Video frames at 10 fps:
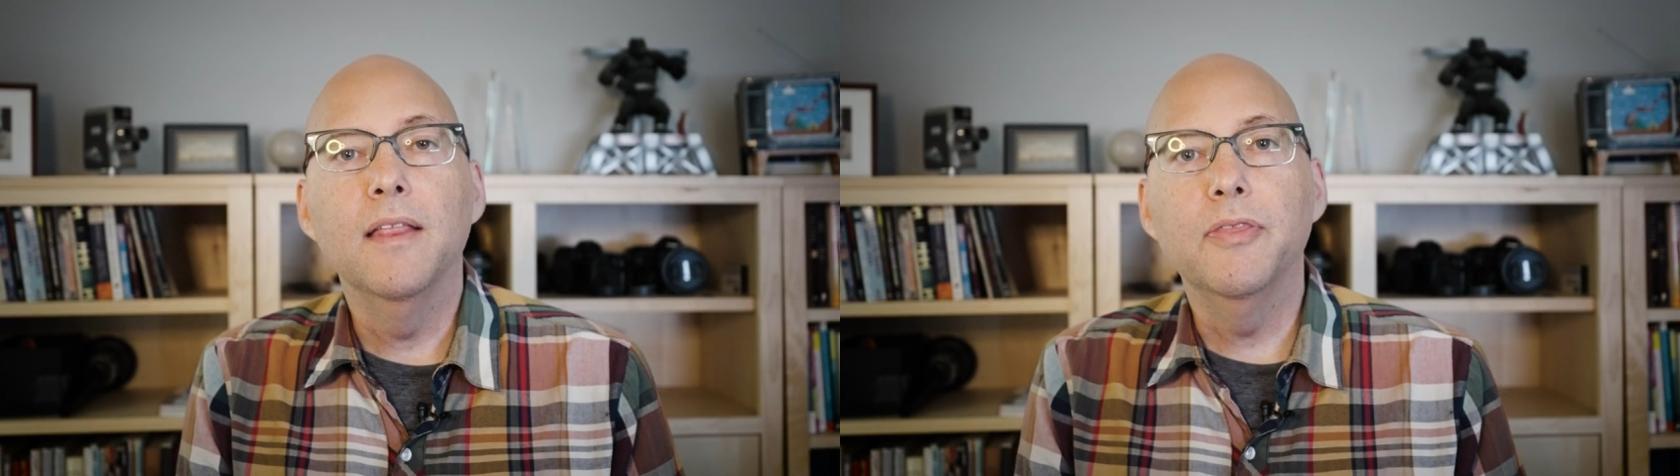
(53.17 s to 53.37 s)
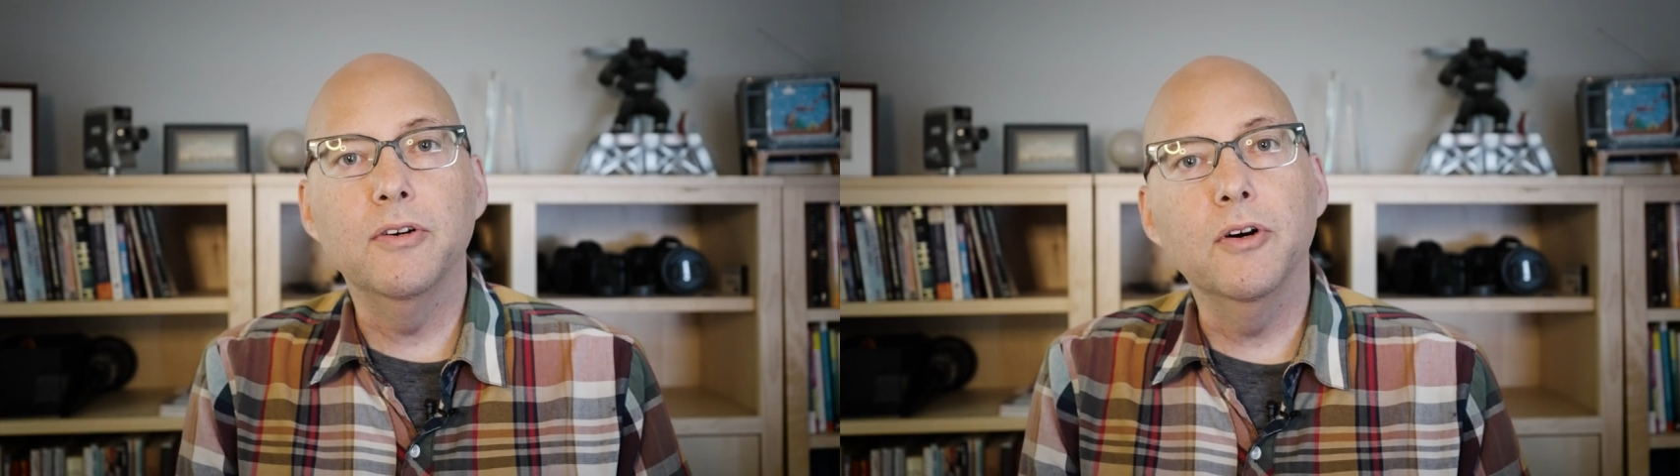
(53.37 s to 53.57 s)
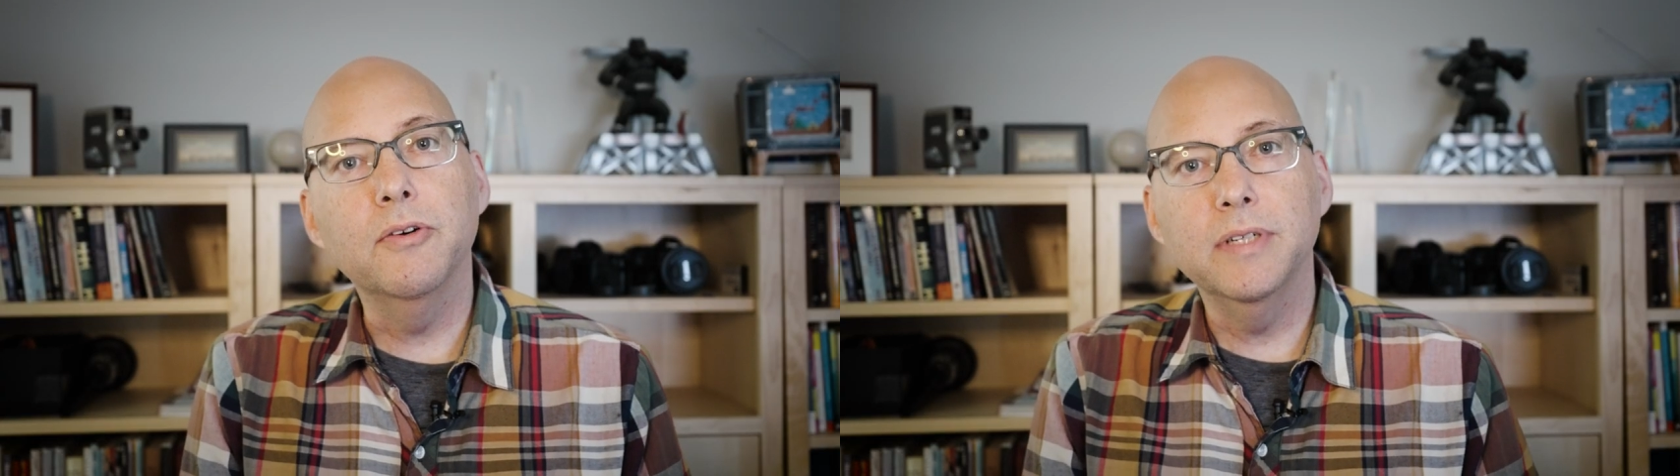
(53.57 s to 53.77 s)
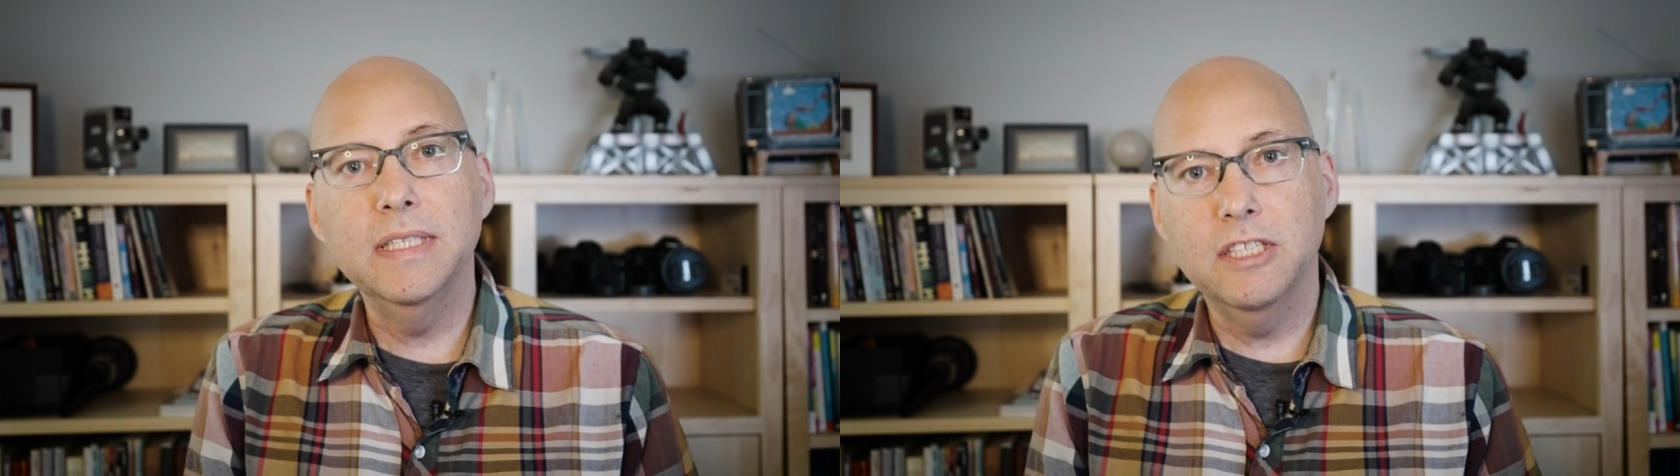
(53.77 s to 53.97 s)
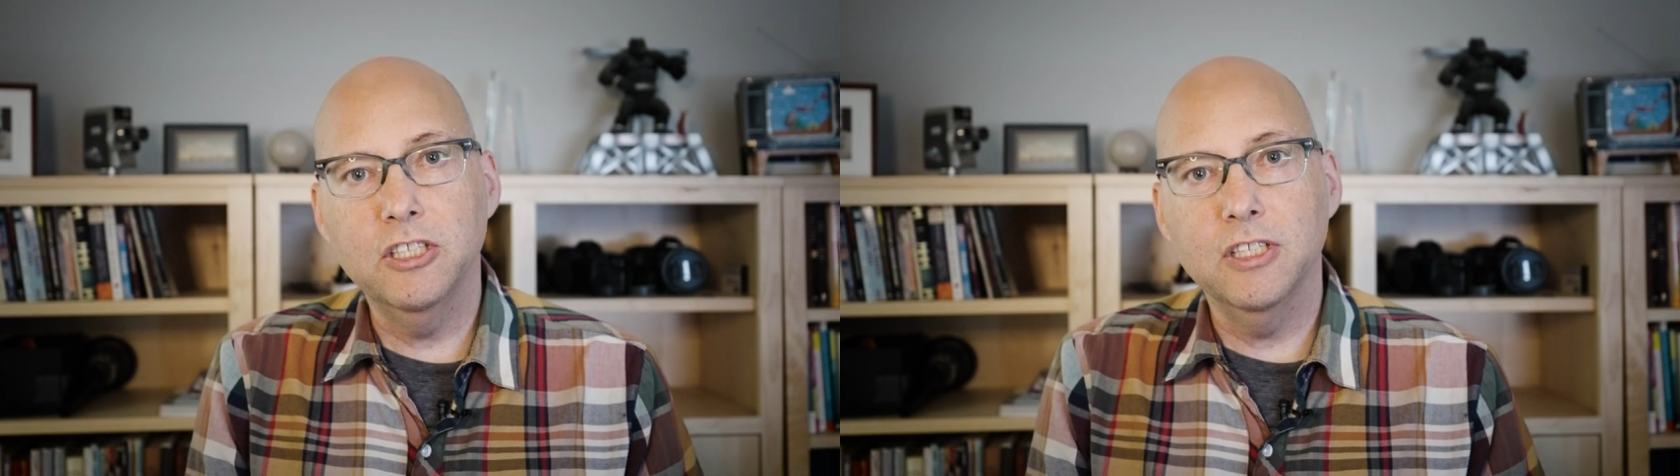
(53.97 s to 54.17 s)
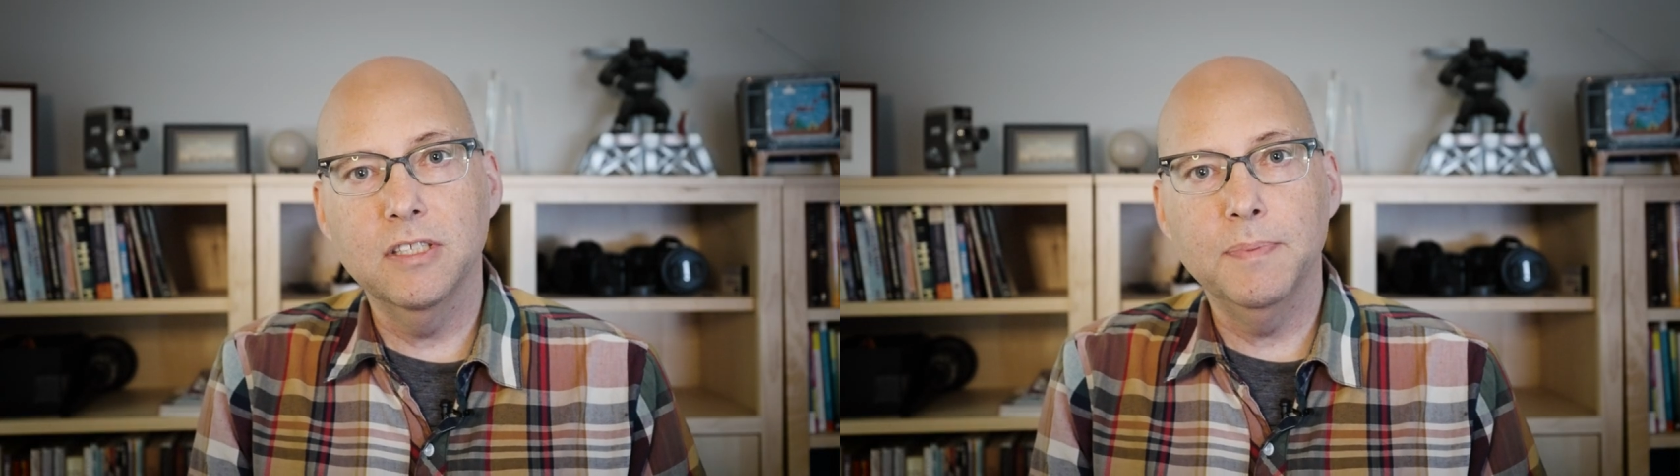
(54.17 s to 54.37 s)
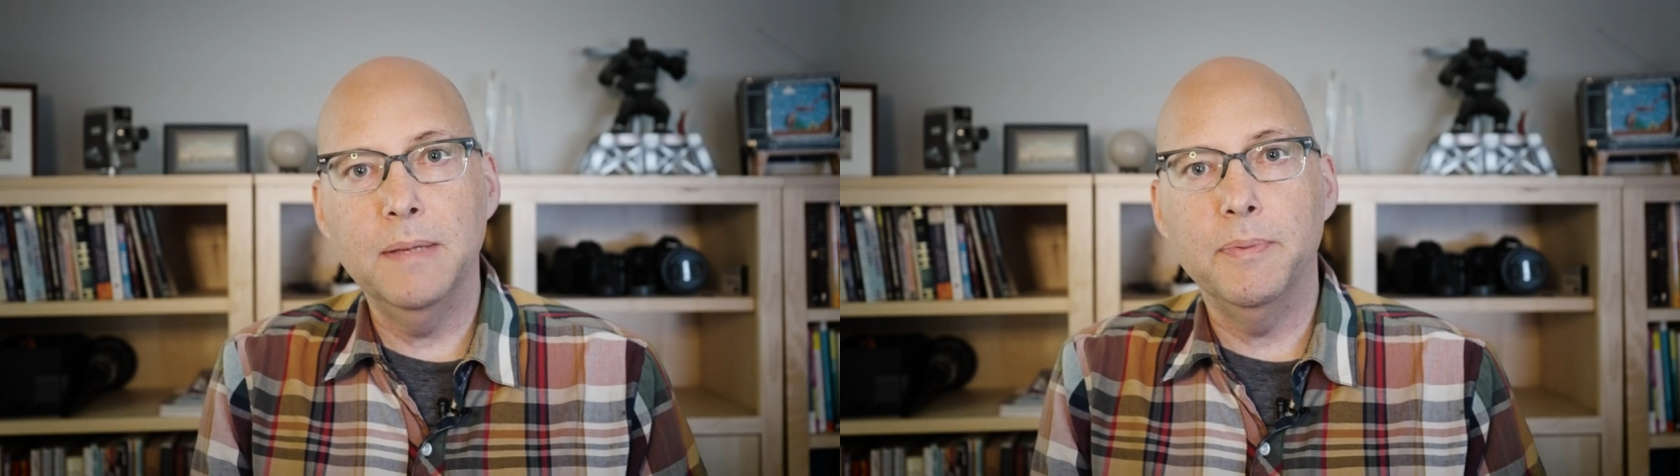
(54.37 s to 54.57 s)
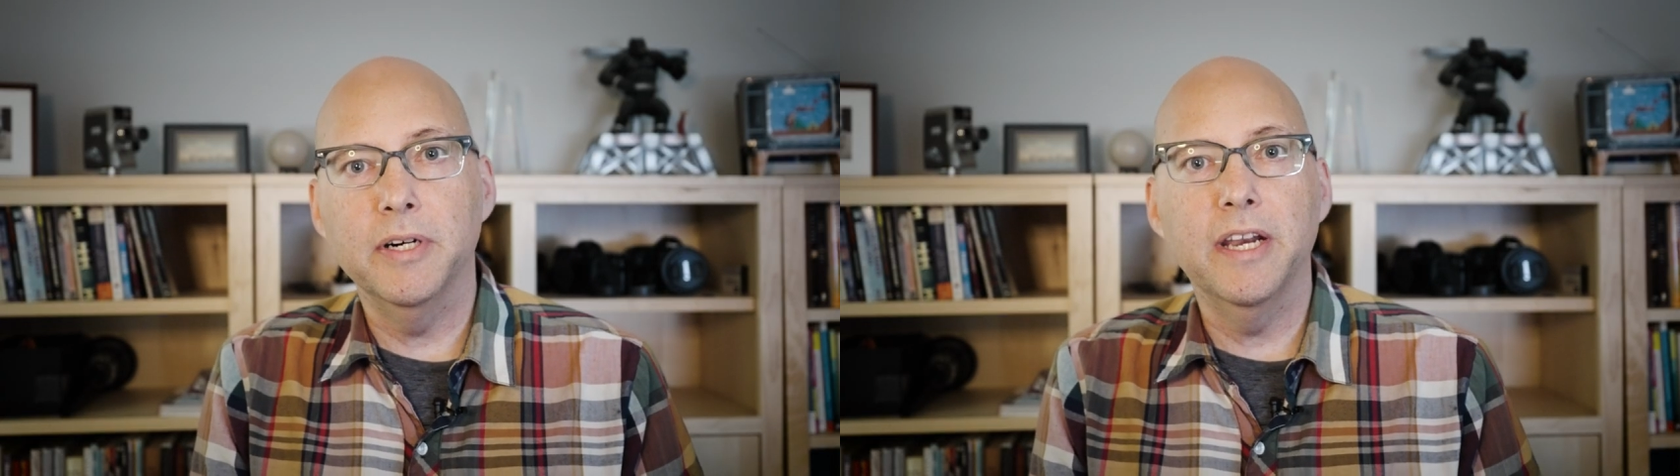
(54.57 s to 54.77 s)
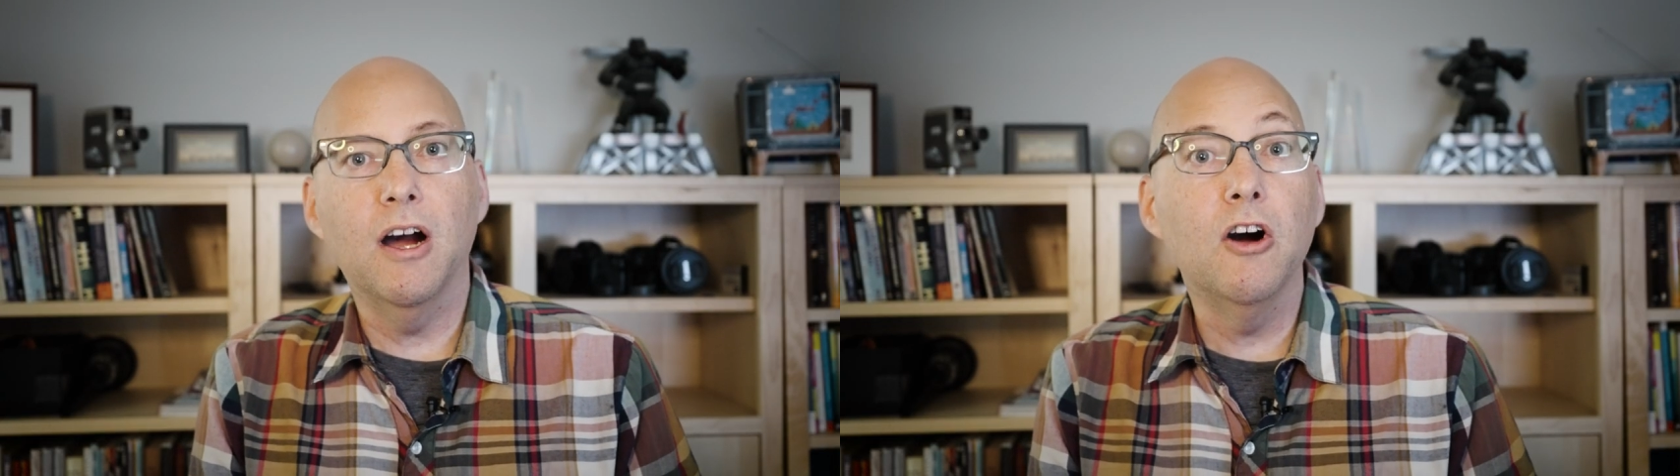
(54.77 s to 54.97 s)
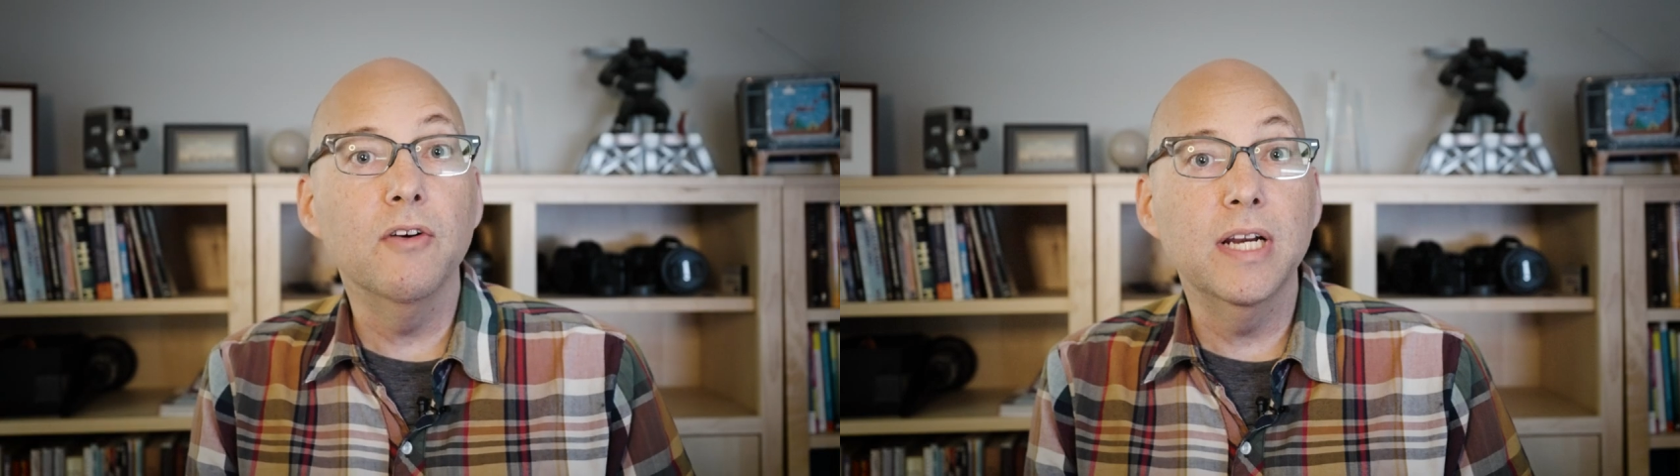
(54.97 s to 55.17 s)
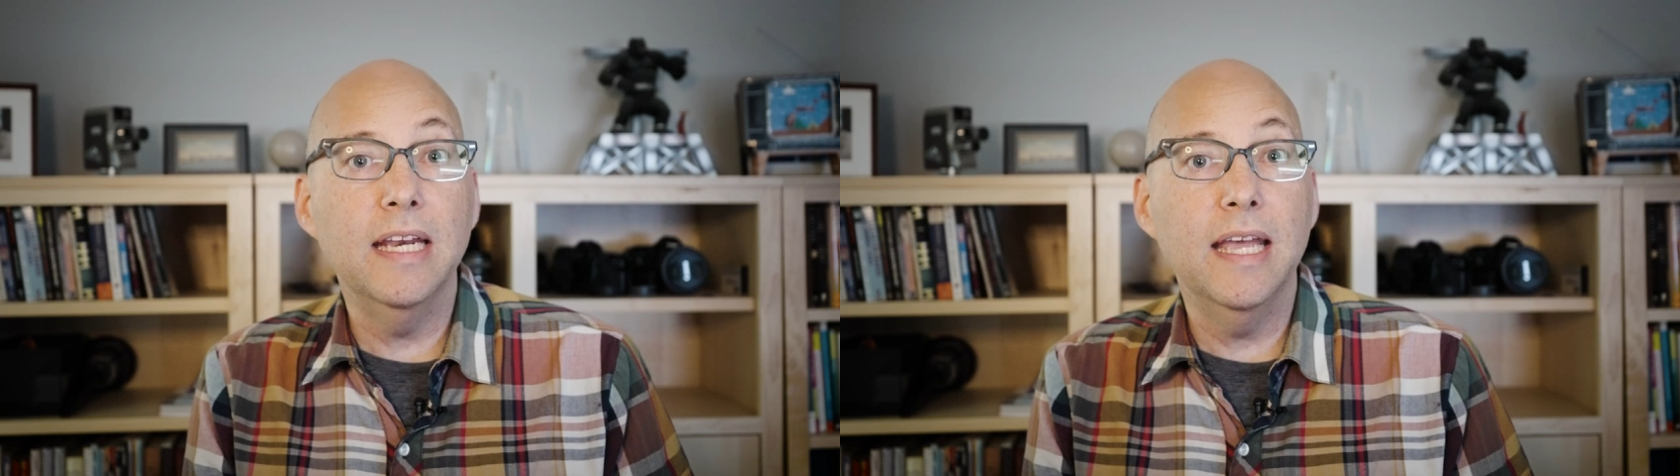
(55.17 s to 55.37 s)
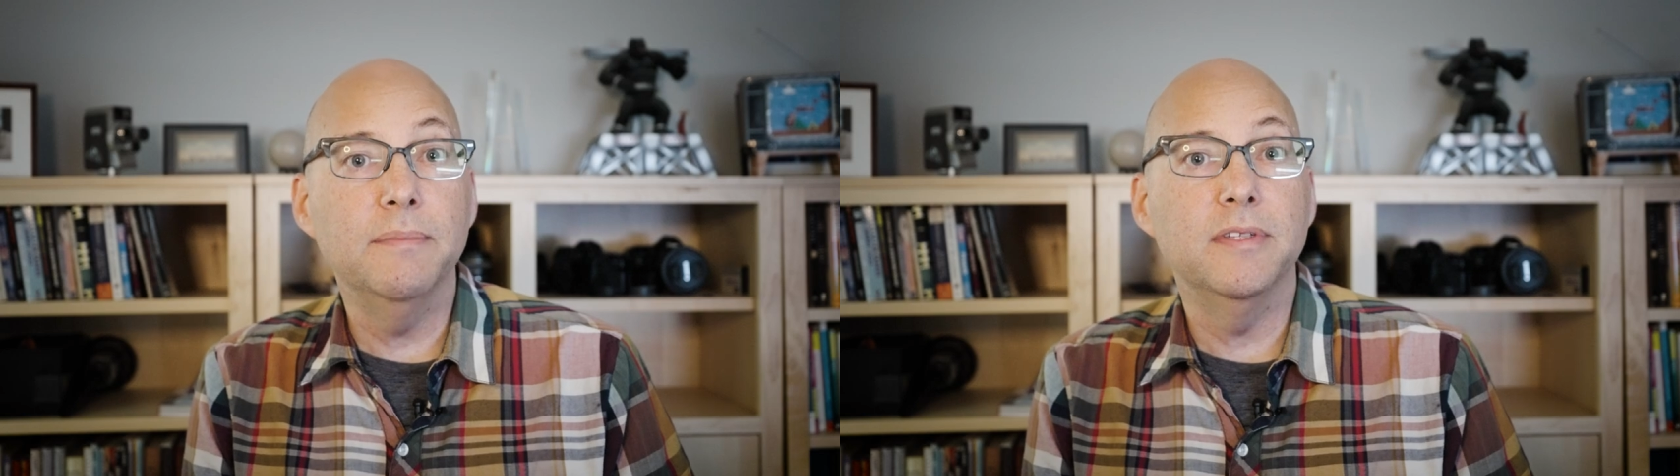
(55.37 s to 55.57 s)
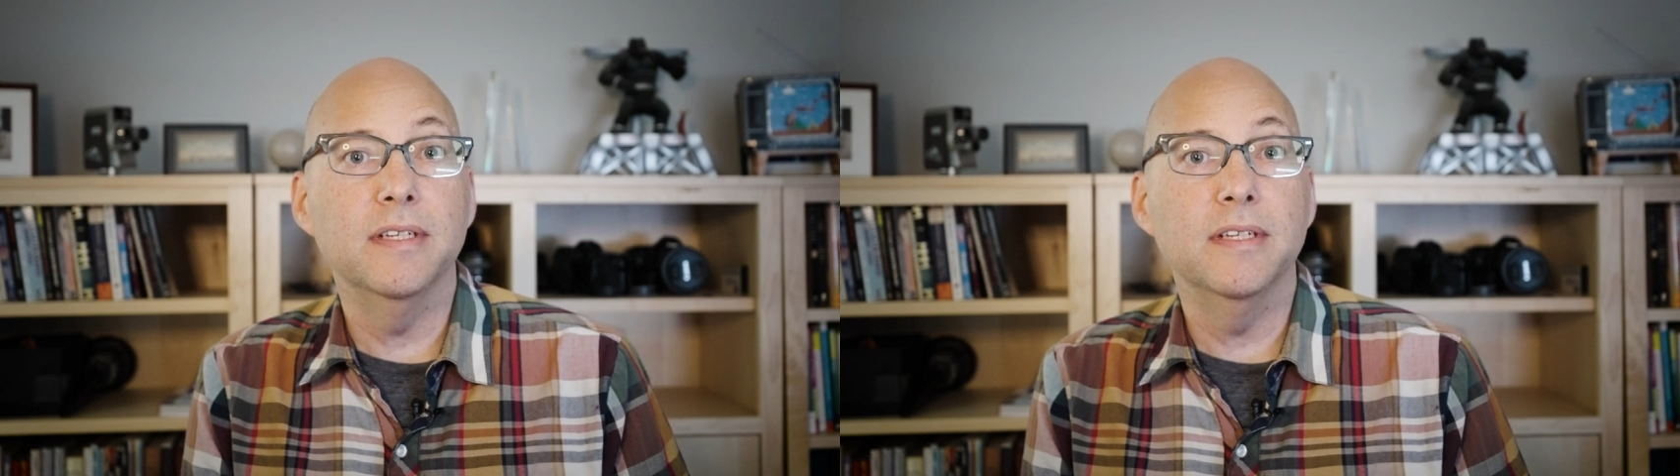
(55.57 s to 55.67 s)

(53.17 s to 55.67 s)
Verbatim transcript: the local indigenous people had already named